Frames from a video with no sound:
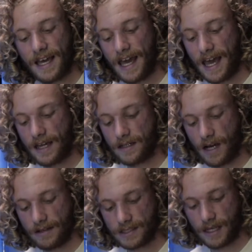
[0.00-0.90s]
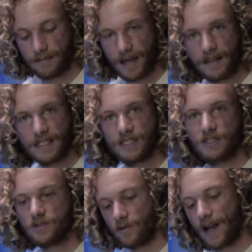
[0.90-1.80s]
And I was like, man, this
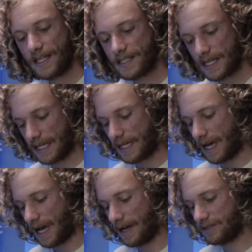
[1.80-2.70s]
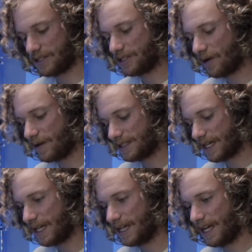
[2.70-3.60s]
is great. I'm so
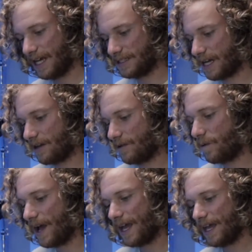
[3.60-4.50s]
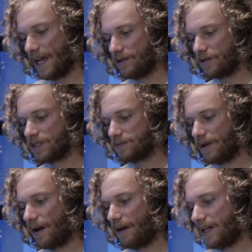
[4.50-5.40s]
excited. It's out of the way. It looks
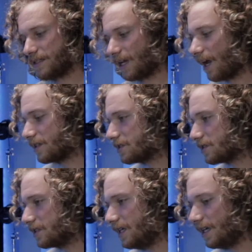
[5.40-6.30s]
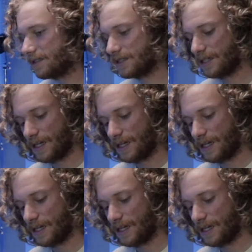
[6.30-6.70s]
better. It's kind of sleek. It